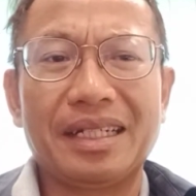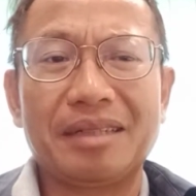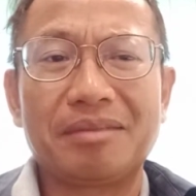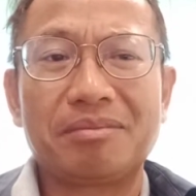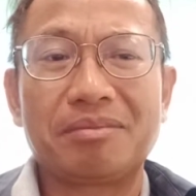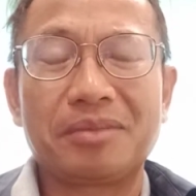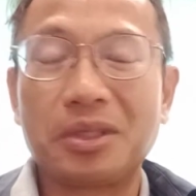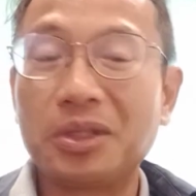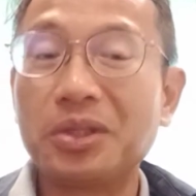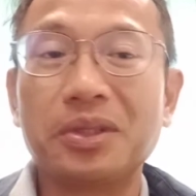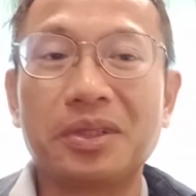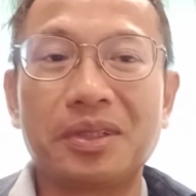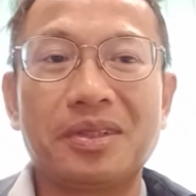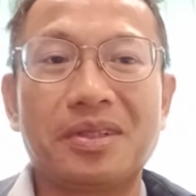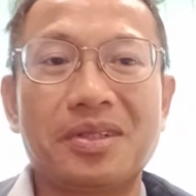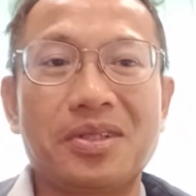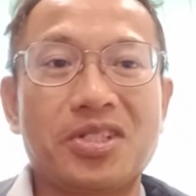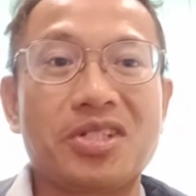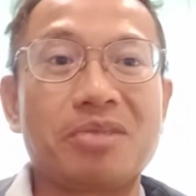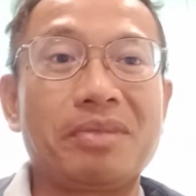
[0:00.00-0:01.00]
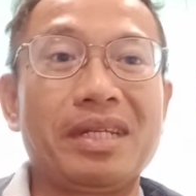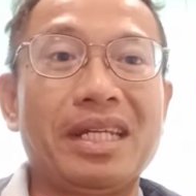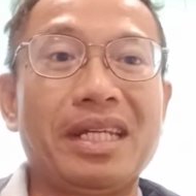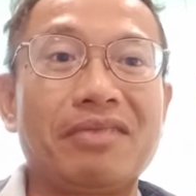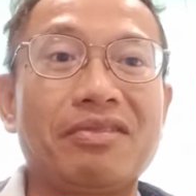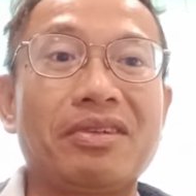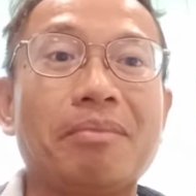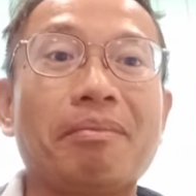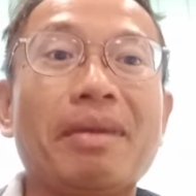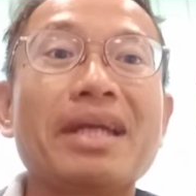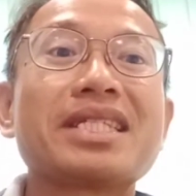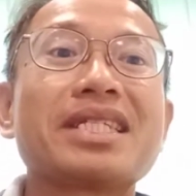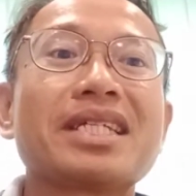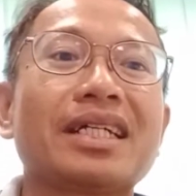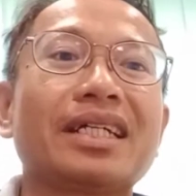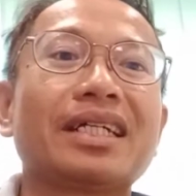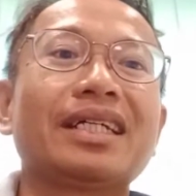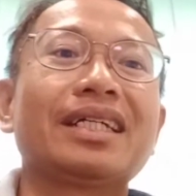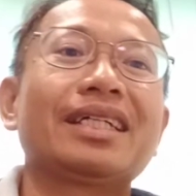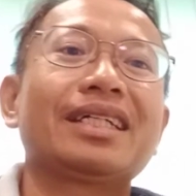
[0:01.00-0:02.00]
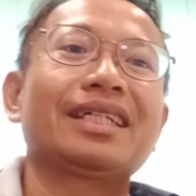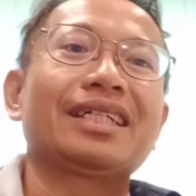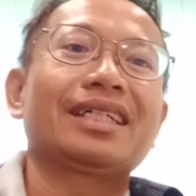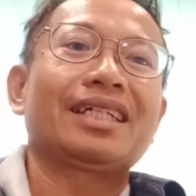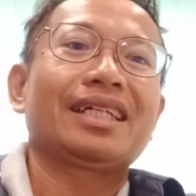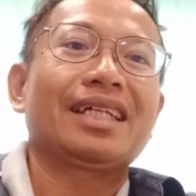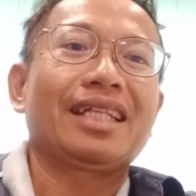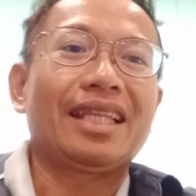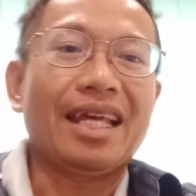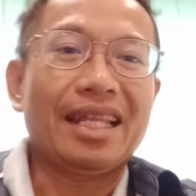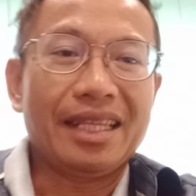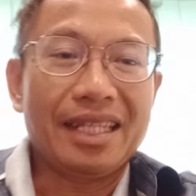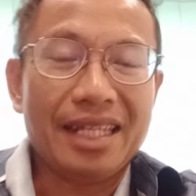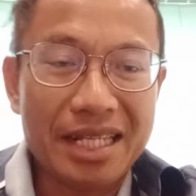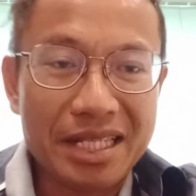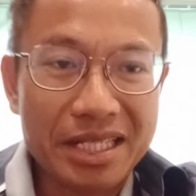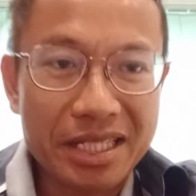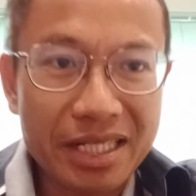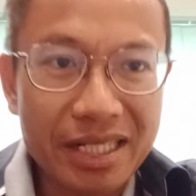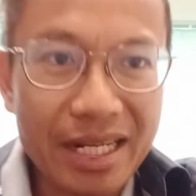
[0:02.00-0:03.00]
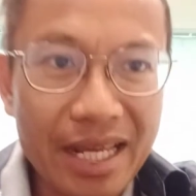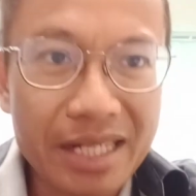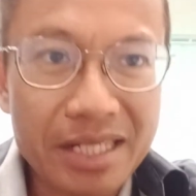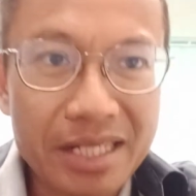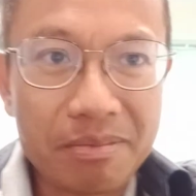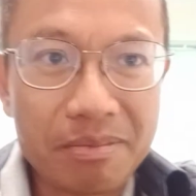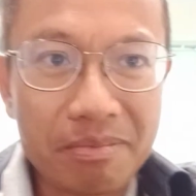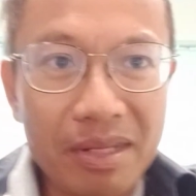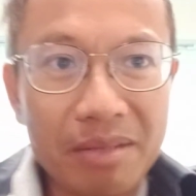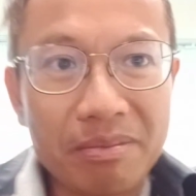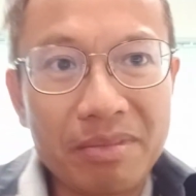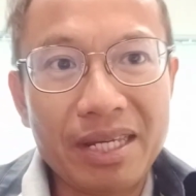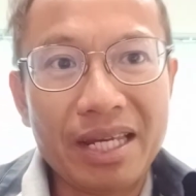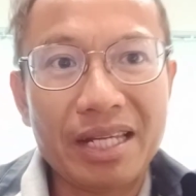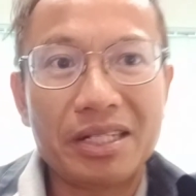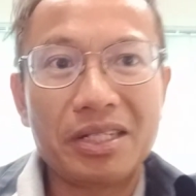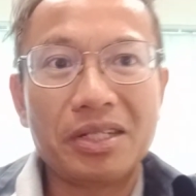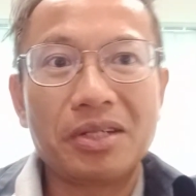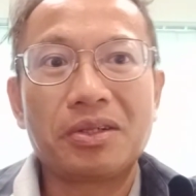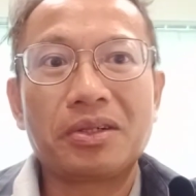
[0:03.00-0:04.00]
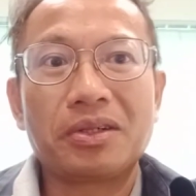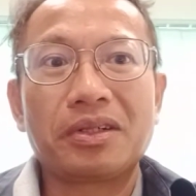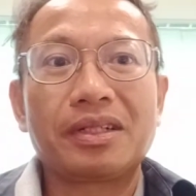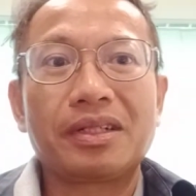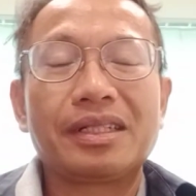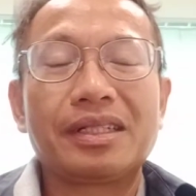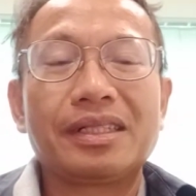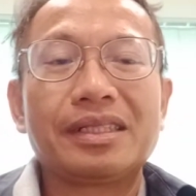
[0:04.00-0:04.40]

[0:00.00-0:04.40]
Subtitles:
good, or should be even better than the internet maybe at your